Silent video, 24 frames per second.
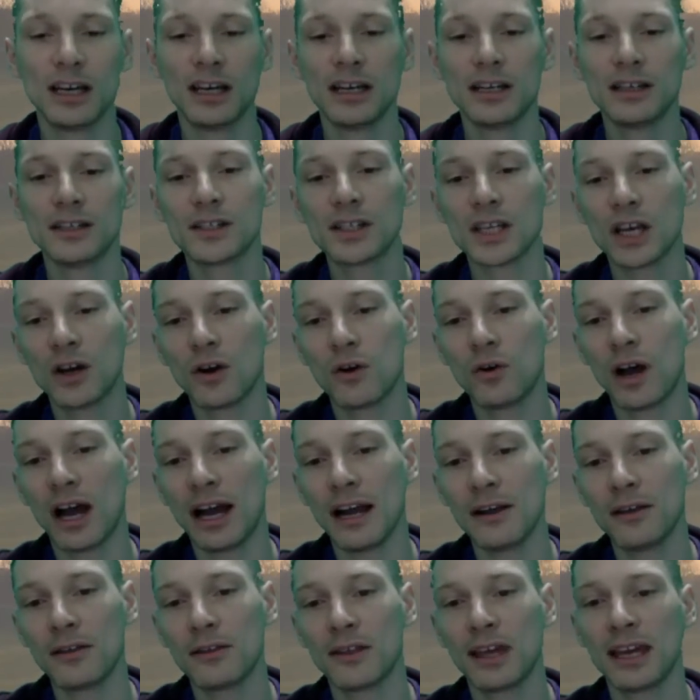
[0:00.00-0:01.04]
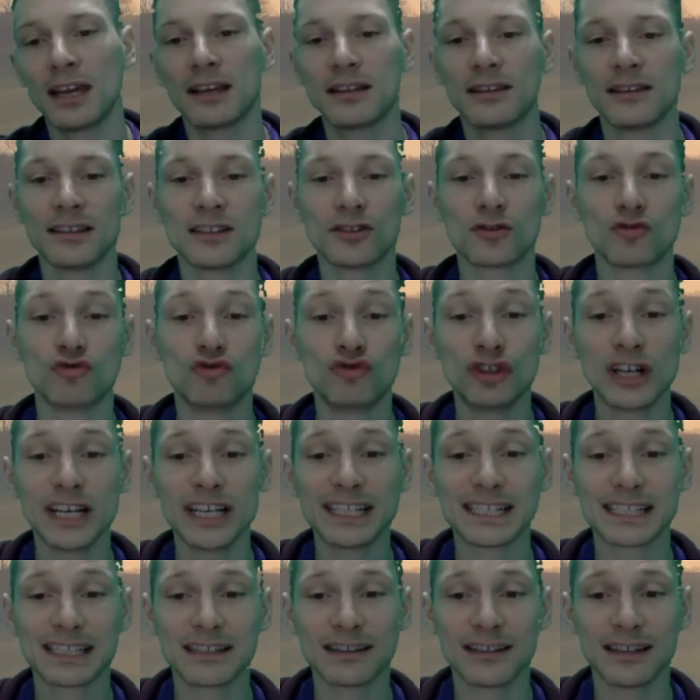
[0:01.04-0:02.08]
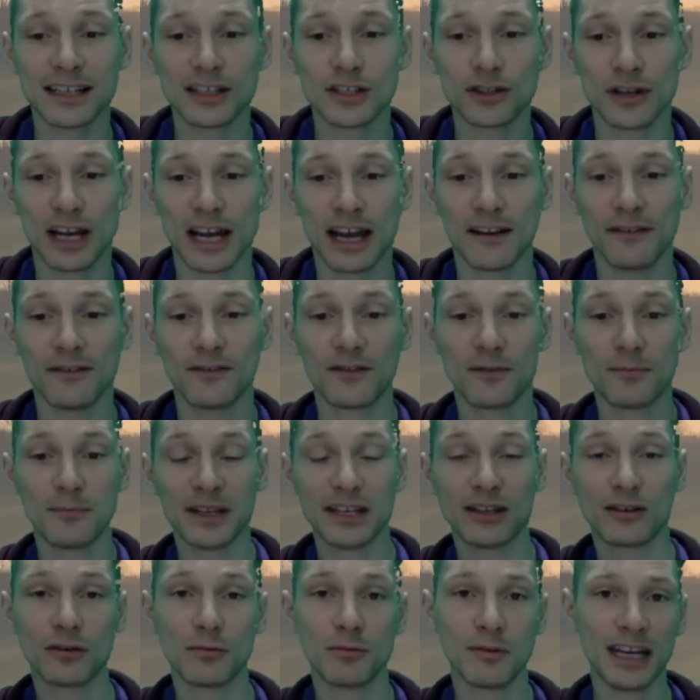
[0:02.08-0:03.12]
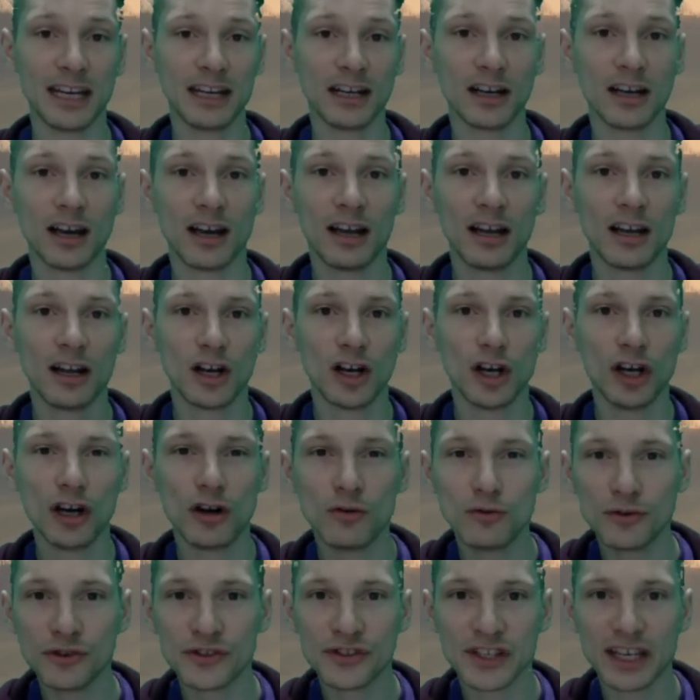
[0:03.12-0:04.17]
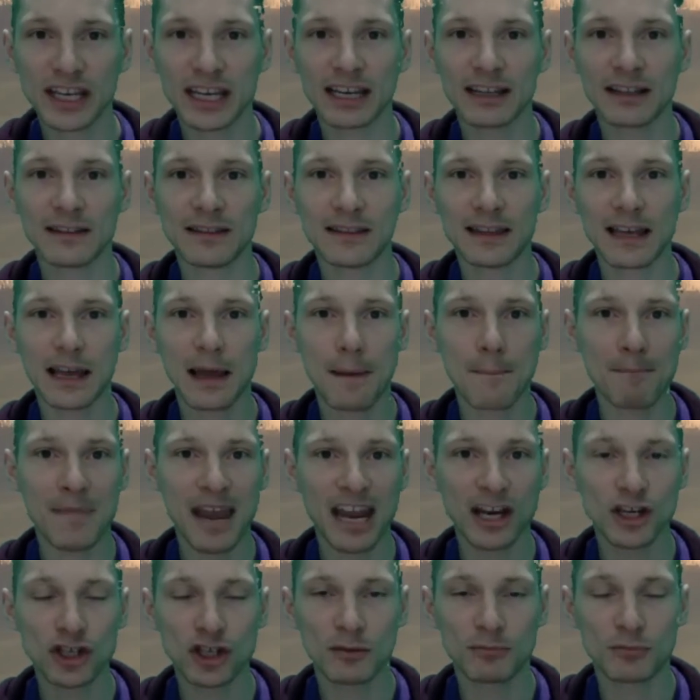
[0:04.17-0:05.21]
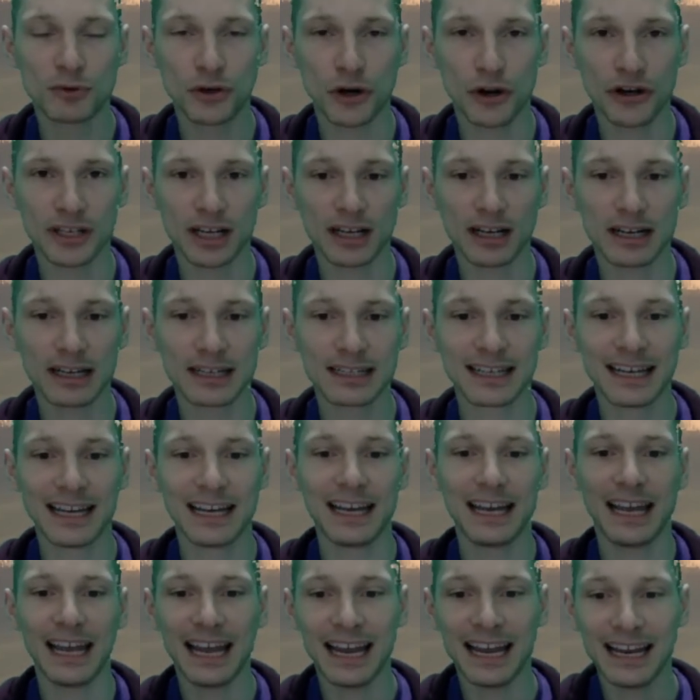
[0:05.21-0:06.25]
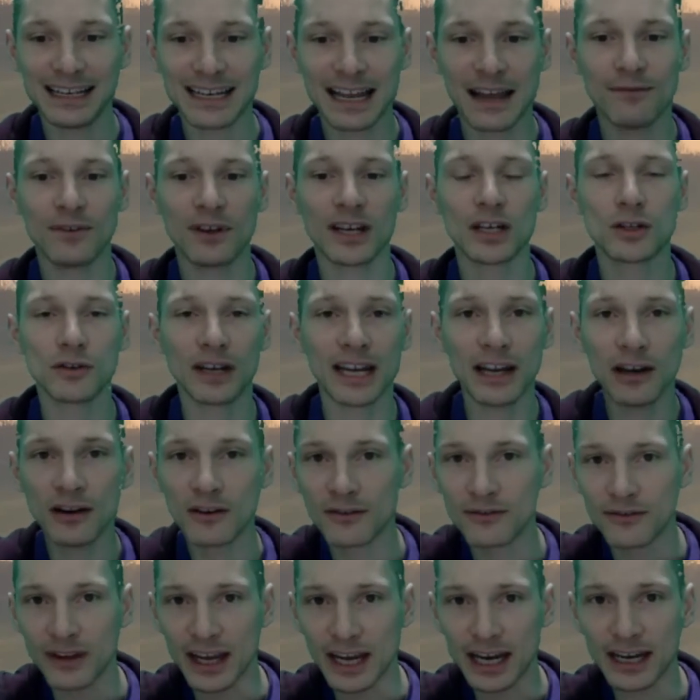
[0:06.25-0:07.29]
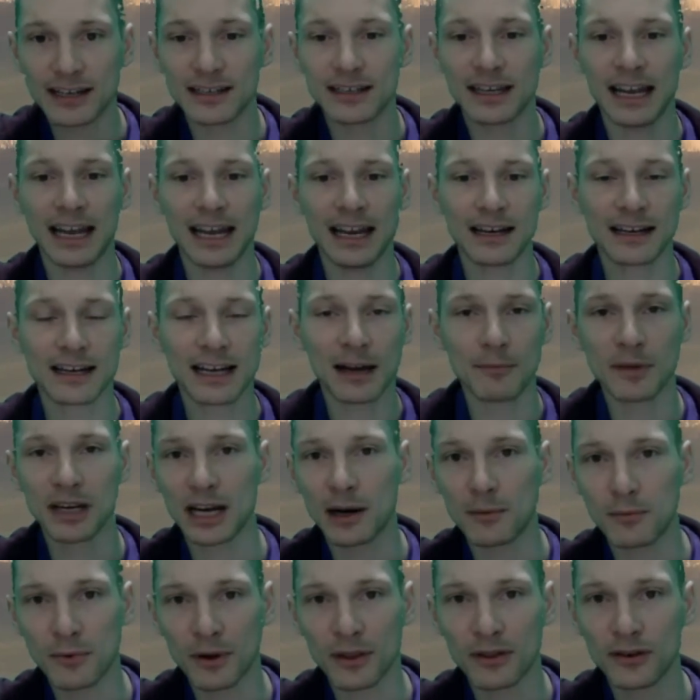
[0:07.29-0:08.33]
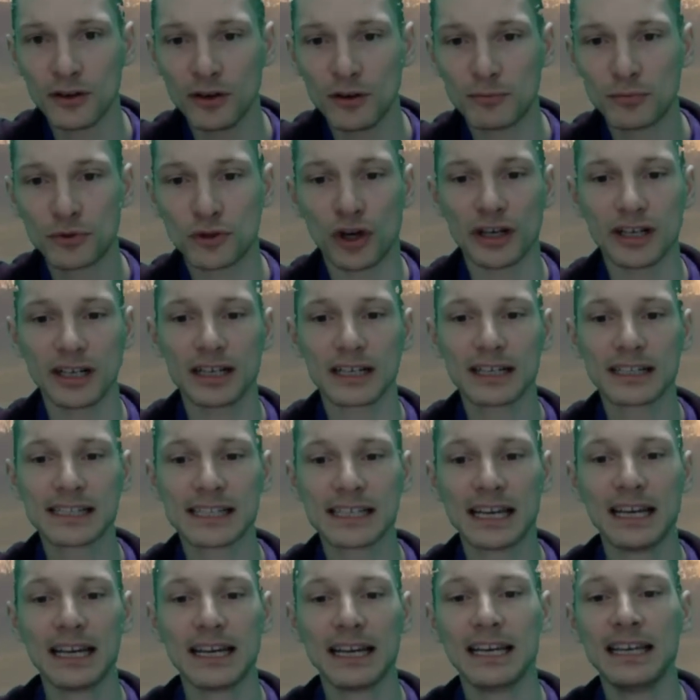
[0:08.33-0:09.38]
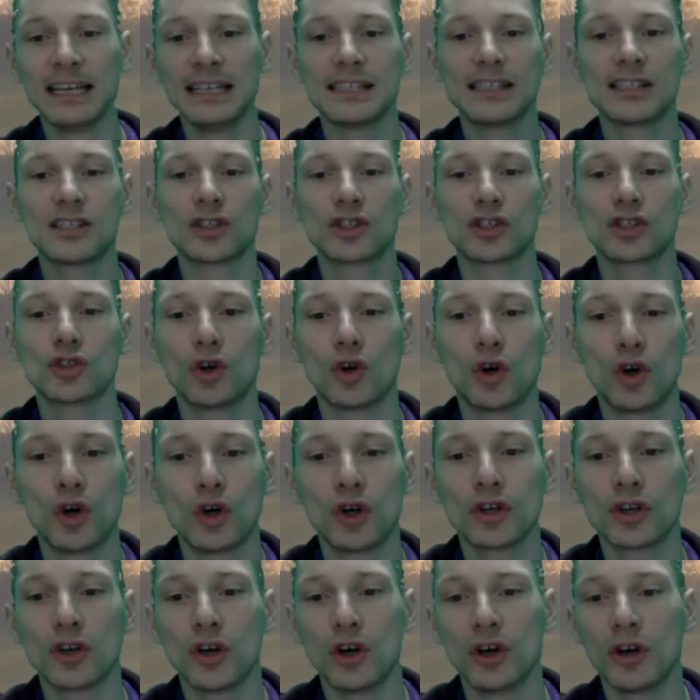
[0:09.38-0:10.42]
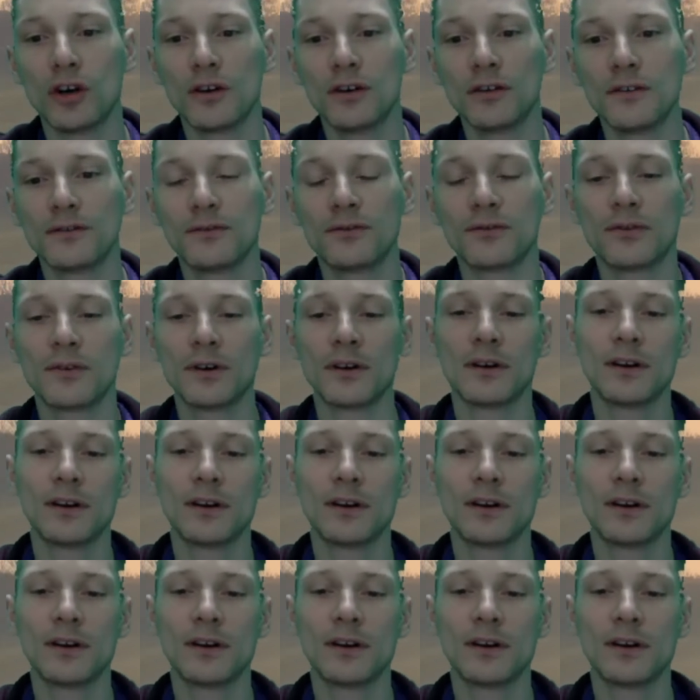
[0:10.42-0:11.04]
So I think this risk that you have between losing their major product and having to innovate and coming up with new products is sort of